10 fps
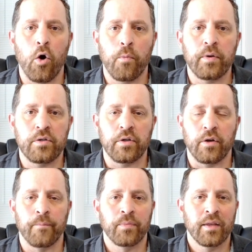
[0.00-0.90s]
open to
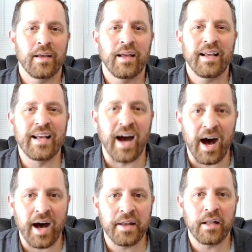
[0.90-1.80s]
you."
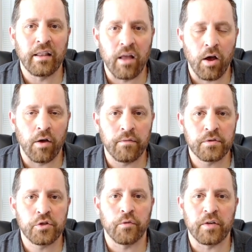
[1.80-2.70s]
God loves
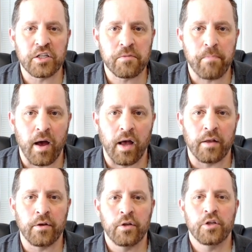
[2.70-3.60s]
to respond